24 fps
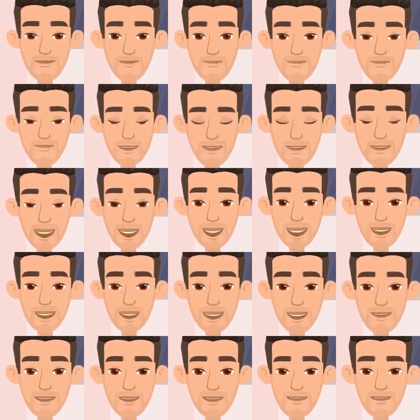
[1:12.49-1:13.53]
into
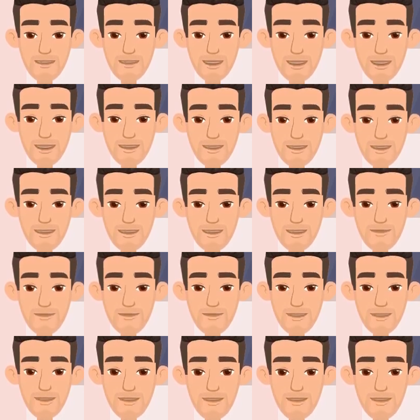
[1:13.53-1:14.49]
making a complex dish.